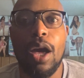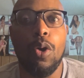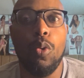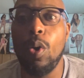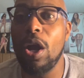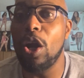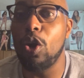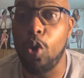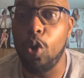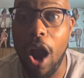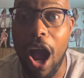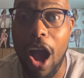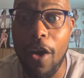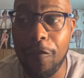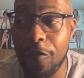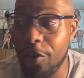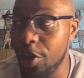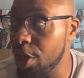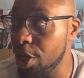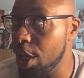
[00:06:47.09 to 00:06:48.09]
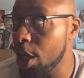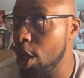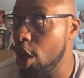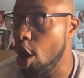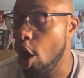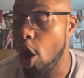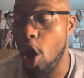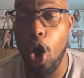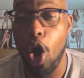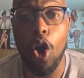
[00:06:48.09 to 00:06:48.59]
When Crawford
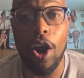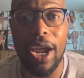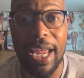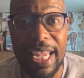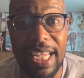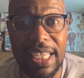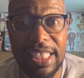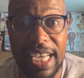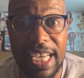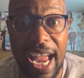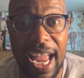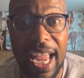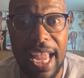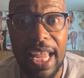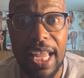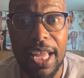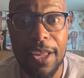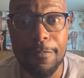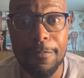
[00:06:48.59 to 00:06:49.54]
or EJ,